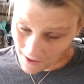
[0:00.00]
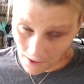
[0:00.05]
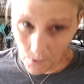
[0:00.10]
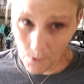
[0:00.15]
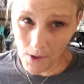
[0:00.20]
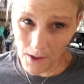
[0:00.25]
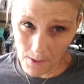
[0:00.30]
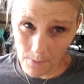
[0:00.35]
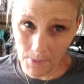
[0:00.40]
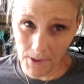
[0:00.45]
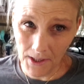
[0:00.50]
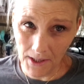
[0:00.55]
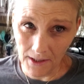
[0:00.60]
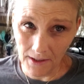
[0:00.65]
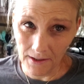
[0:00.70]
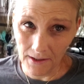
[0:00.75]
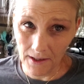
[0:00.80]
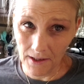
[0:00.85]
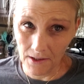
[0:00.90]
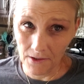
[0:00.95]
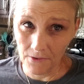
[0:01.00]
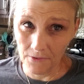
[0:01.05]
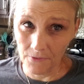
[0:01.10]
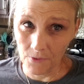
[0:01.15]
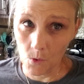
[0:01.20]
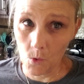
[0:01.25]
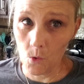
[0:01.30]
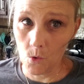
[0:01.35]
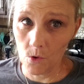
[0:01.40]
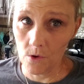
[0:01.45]
get quite a bit out of
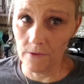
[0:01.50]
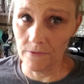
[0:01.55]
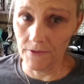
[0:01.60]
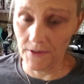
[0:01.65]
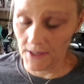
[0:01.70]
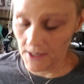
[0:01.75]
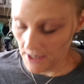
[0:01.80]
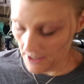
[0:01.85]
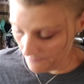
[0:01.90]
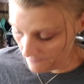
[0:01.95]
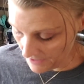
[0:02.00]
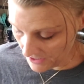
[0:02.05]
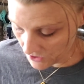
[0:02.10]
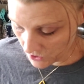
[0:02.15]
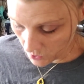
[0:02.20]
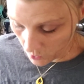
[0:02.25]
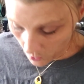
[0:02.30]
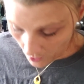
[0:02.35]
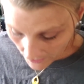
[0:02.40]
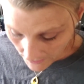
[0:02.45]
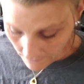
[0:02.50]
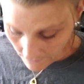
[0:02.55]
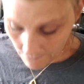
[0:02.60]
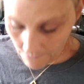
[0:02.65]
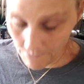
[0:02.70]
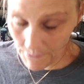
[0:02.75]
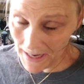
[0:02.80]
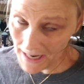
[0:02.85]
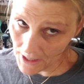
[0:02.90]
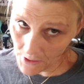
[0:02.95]
1/4 of a cup. It's quite
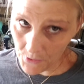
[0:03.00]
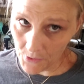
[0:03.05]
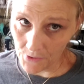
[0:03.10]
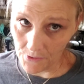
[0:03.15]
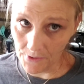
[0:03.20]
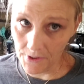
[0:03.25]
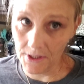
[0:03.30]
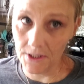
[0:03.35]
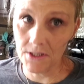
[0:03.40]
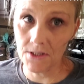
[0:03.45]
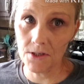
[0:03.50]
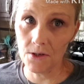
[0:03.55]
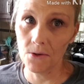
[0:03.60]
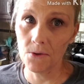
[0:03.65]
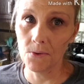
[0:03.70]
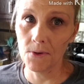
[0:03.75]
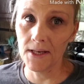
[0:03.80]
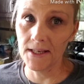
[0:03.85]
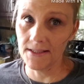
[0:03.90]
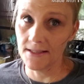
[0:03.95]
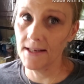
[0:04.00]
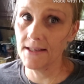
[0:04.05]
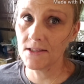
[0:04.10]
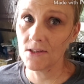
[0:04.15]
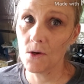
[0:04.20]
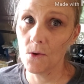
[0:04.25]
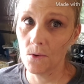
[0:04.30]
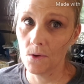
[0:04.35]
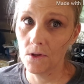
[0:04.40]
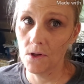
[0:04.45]
powdery, so it does
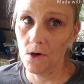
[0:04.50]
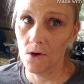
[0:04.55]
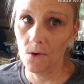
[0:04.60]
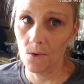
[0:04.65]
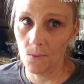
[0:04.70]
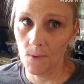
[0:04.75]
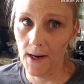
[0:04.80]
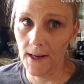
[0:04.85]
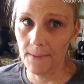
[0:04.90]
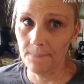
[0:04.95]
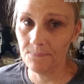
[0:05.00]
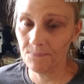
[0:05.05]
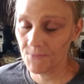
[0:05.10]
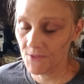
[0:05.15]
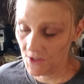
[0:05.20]
go a long way.